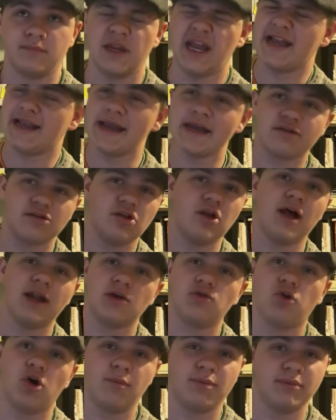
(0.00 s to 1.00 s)
I guess a lot
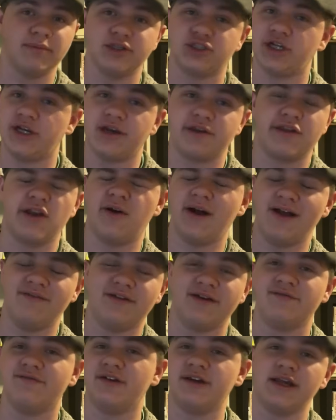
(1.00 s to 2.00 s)
of corporate machines don't have
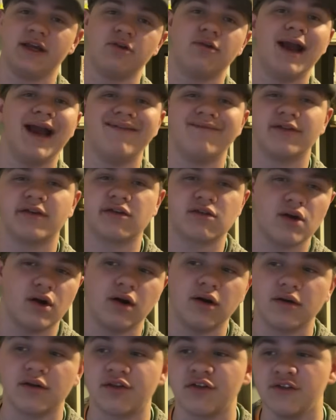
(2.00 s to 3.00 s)
NVIDIA graphics
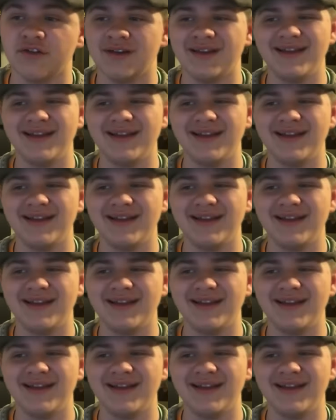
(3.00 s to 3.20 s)
cards.